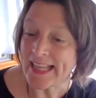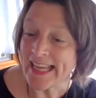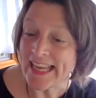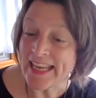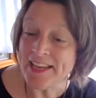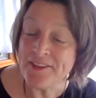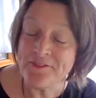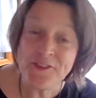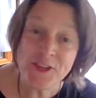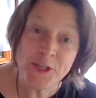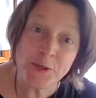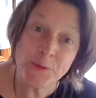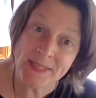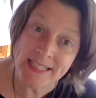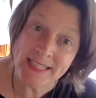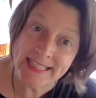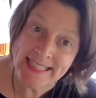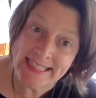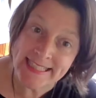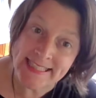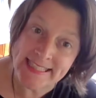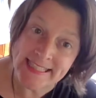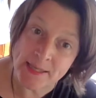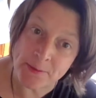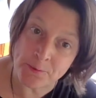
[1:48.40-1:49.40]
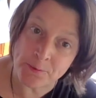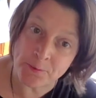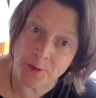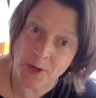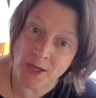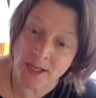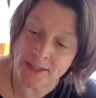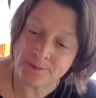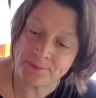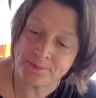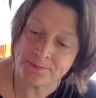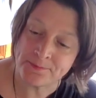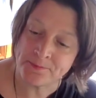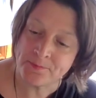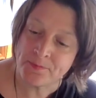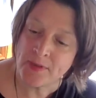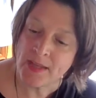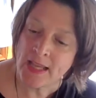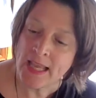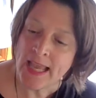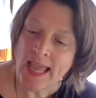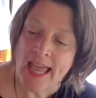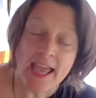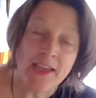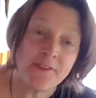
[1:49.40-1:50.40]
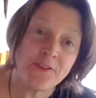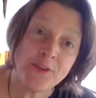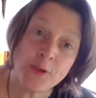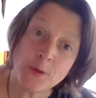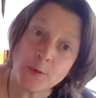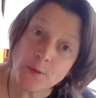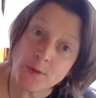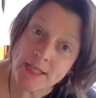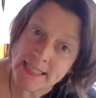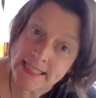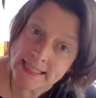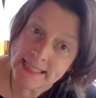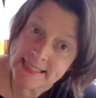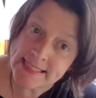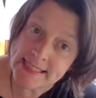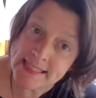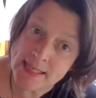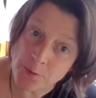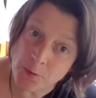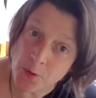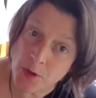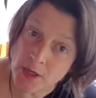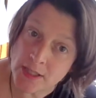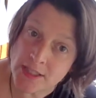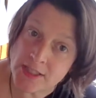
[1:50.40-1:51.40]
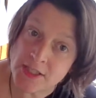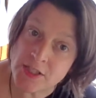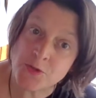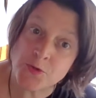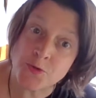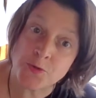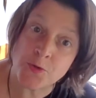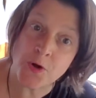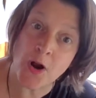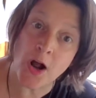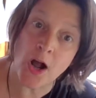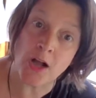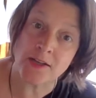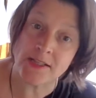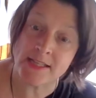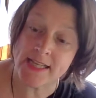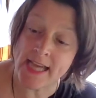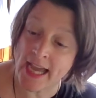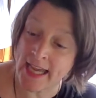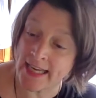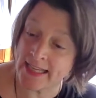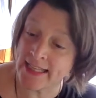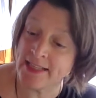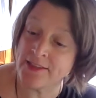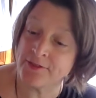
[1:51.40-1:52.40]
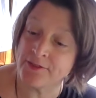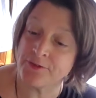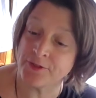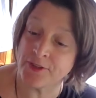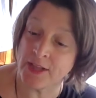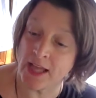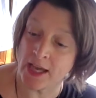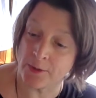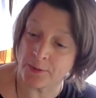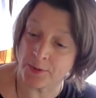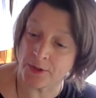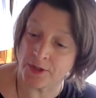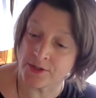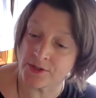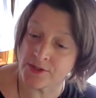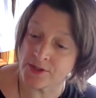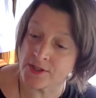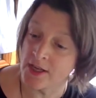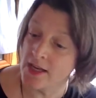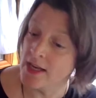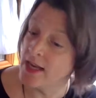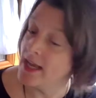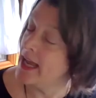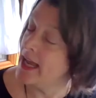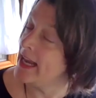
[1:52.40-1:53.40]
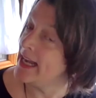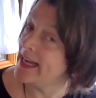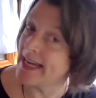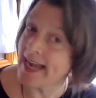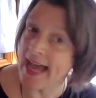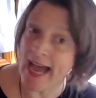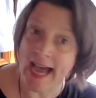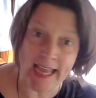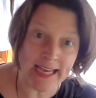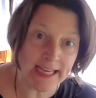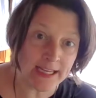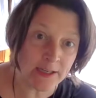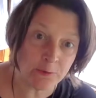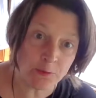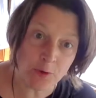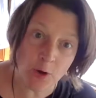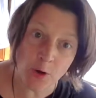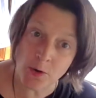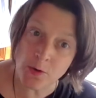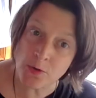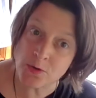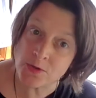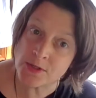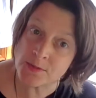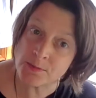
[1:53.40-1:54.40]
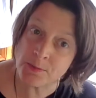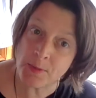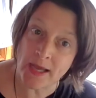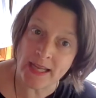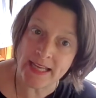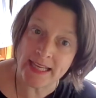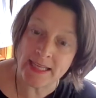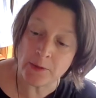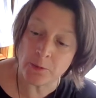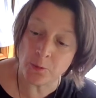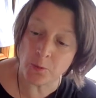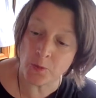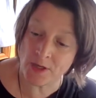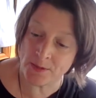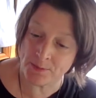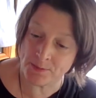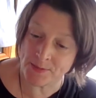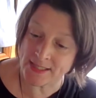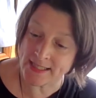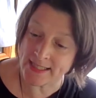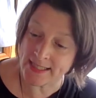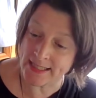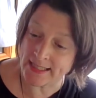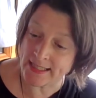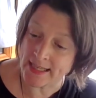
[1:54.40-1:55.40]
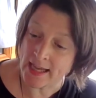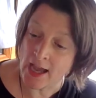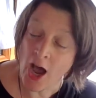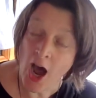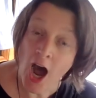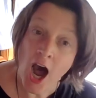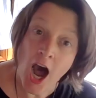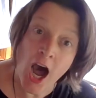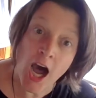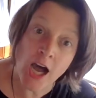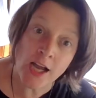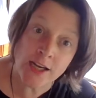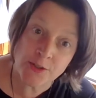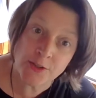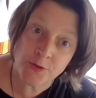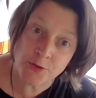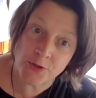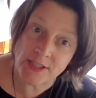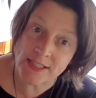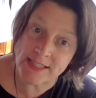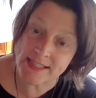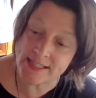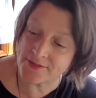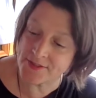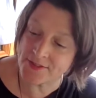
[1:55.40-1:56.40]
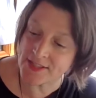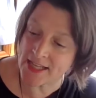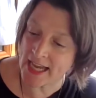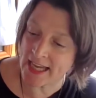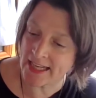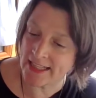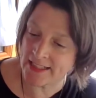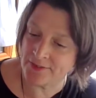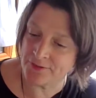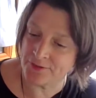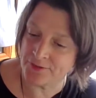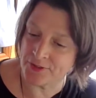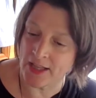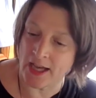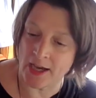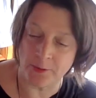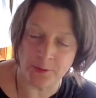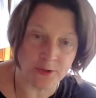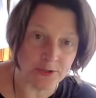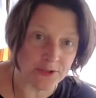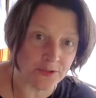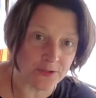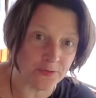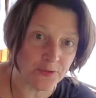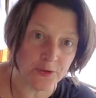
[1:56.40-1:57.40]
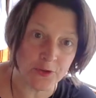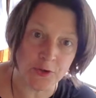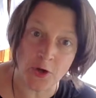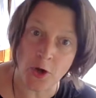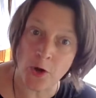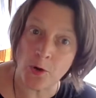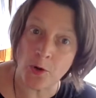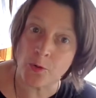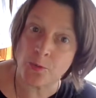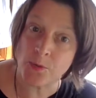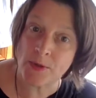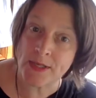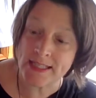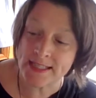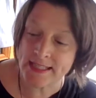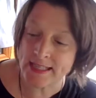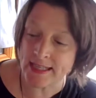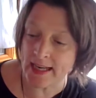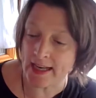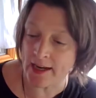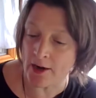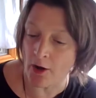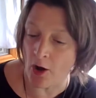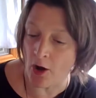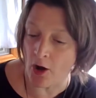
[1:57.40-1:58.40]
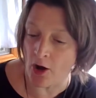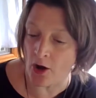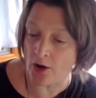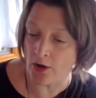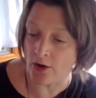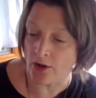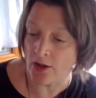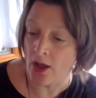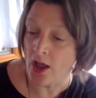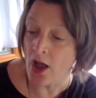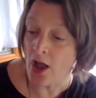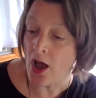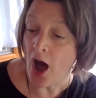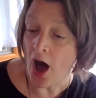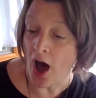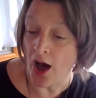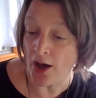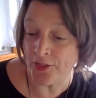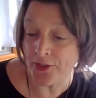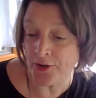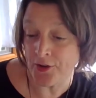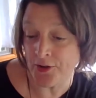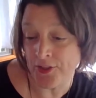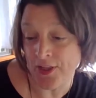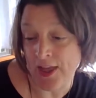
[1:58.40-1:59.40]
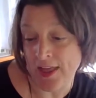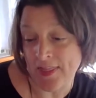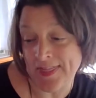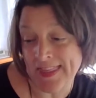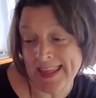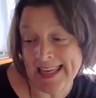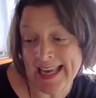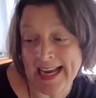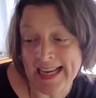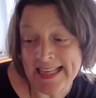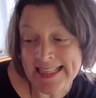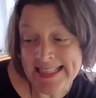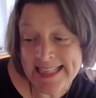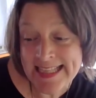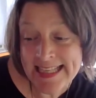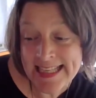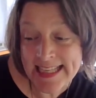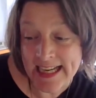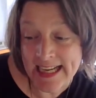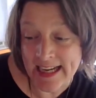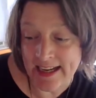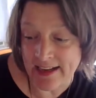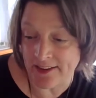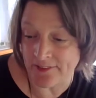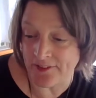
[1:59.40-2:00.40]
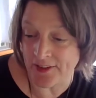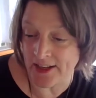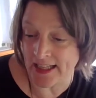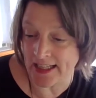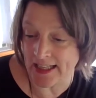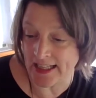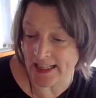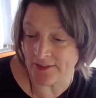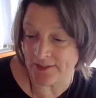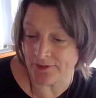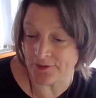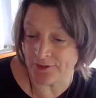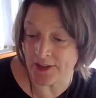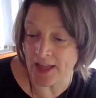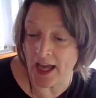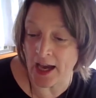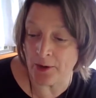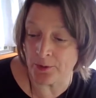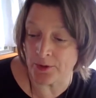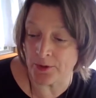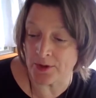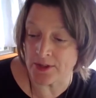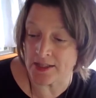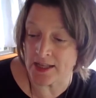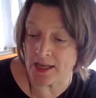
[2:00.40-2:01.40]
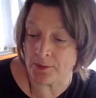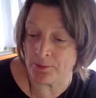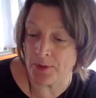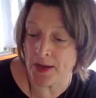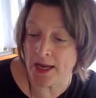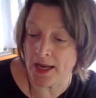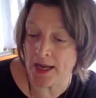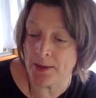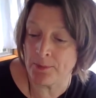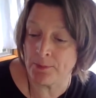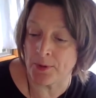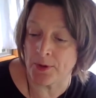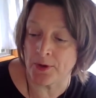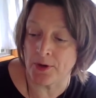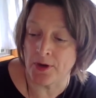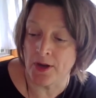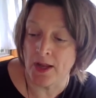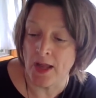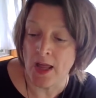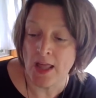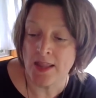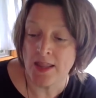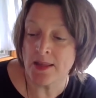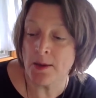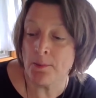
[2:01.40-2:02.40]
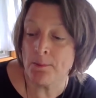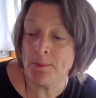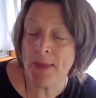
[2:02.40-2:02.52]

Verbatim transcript: If you need someone, if you need someone to draw tiny flowers, not in rows, but in whimsy, hundreds of tiny flowers for no reason at all, other than the idea of inky flowers on paper, the